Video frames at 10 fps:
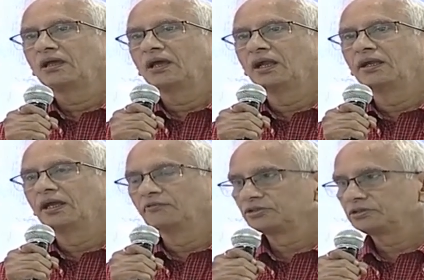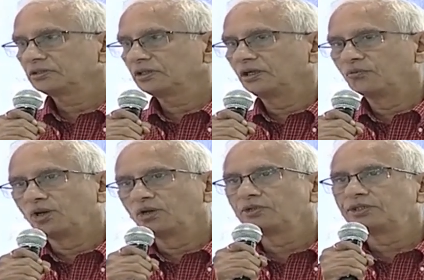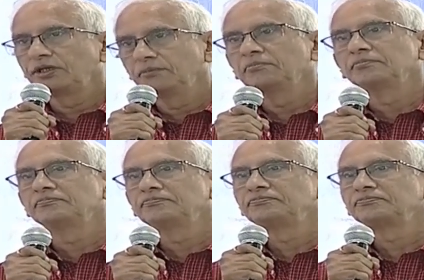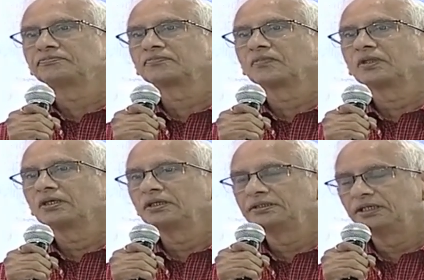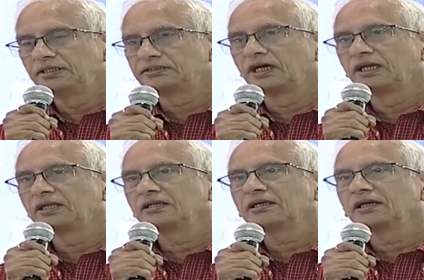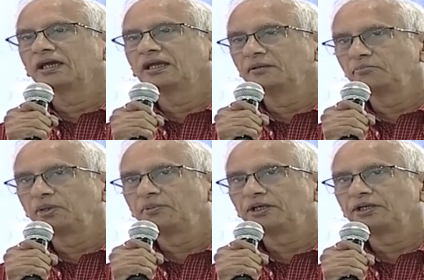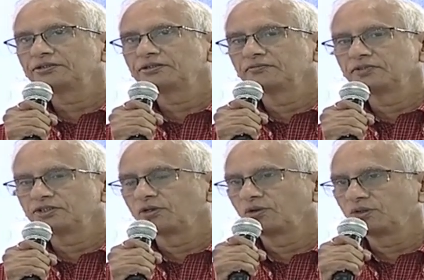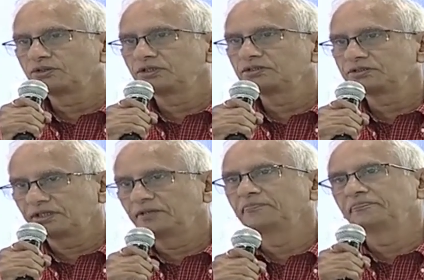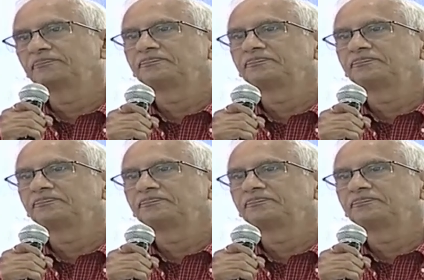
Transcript: And I was involved with him in the design and implementation of this Arogyasri scheme.